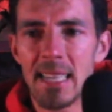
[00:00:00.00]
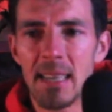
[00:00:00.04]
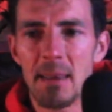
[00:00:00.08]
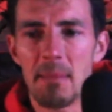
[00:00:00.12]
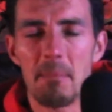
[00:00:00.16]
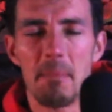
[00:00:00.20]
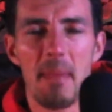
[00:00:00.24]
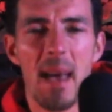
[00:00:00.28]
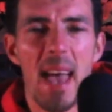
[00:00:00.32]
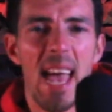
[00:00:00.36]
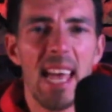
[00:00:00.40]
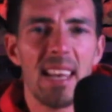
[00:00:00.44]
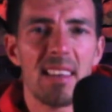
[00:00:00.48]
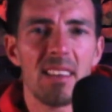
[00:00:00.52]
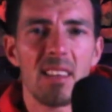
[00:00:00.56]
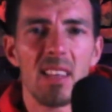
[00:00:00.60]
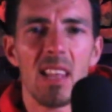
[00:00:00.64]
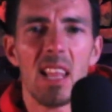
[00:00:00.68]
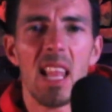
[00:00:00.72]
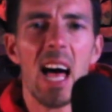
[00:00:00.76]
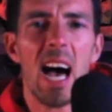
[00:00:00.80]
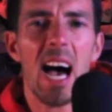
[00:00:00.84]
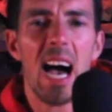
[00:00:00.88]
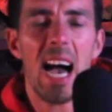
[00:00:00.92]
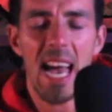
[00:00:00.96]
Men,
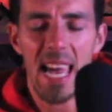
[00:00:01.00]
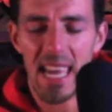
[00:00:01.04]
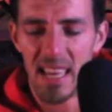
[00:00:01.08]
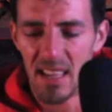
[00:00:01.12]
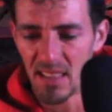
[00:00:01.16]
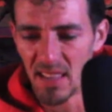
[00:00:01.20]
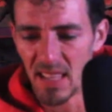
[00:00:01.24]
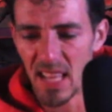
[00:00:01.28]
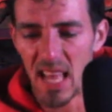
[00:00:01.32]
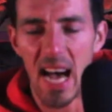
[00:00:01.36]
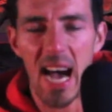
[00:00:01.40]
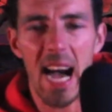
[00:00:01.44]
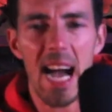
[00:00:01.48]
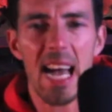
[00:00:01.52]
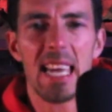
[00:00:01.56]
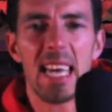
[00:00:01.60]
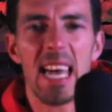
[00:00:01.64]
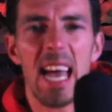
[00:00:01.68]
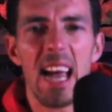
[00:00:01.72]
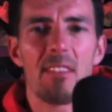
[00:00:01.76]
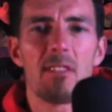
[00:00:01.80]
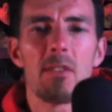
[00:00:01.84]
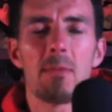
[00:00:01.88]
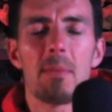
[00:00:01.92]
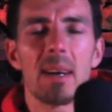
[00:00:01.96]
lie, lie.
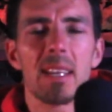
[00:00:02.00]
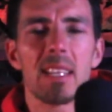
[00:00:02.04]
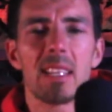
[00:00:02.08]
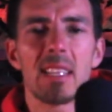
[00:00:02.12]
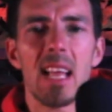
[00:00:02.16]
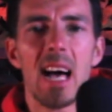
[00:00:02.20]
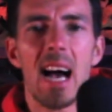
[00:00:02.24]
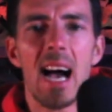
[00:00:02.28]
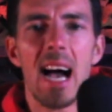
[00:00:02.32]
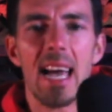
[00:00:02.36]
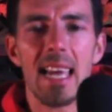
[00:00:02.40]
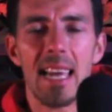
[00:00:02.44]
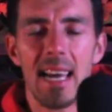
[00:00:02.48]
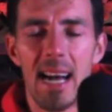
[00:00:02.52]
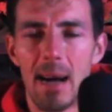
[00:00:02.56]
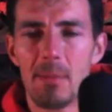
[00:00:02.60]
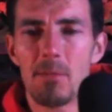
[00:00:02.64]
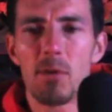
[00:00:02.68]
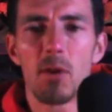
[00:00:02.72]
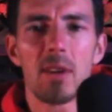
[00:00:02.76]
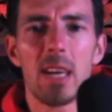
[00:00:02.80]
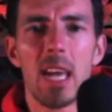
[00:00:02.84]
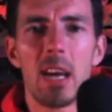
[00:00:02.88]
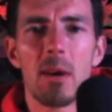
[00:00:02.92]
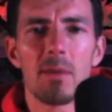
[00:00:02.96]
Everybody lie. I'm
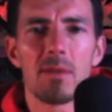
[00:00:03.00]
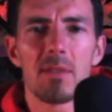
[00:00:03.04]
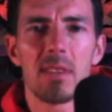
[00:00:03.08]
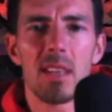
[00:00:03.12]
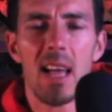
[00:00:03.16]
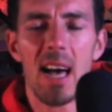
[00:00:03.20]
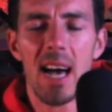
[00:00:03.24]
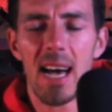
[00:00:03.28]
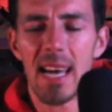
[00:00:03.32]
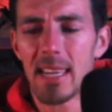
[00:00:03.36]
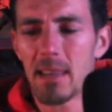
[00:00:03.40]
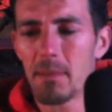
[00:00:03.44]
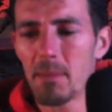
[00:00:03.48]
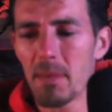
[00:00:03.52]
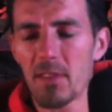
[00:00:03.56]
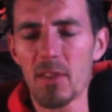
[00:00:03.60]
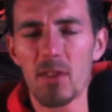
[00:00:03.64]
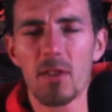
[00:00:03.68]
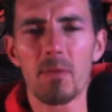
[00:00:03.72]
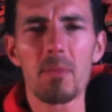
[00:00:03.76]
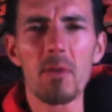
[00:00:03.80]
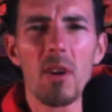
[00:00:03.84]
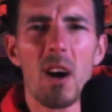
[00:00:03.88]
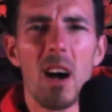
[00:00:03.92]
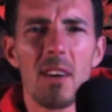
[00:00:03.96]
okay with lying. Mrs.
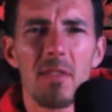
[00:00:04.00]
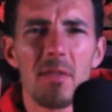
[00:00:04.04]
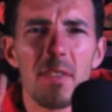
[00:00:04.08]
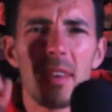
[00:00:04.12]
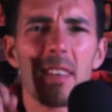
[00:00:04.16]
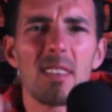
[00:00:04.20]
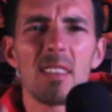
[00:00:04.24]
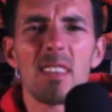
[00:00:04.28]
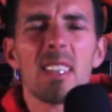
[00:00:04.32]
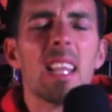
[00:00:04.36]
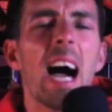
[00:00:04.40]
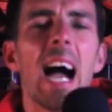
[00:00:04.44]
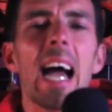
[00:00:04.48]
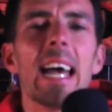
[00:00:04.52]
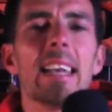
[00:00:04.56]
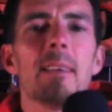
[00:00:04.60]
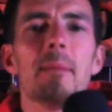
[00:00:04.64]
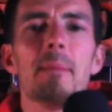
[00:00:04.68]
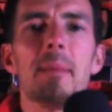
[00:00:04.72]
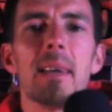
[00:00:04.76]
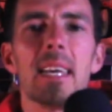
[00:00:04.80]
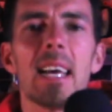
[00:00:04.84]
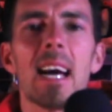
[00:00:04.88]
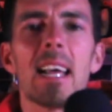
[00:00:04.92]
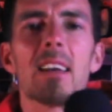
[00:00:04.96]
Prophet, lie to
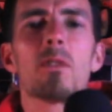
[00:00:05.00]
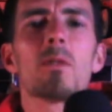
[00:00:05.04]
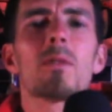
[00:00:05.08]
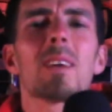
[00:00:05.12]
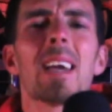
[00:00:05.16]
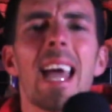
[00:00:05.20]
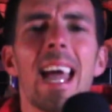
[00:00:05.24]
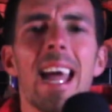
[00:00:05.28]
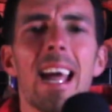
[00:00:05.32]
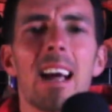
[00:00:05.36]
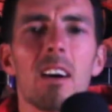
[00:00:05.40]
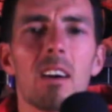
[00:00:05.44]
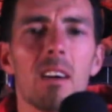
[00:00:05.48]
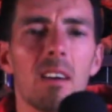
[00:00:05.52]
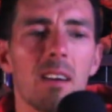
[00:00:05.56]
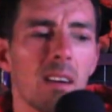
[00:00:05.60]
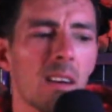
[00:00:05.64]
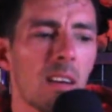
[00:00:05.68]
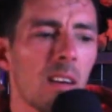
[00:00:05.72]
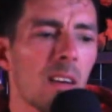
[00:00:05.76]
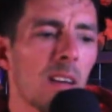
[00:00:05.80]
me. I don't care.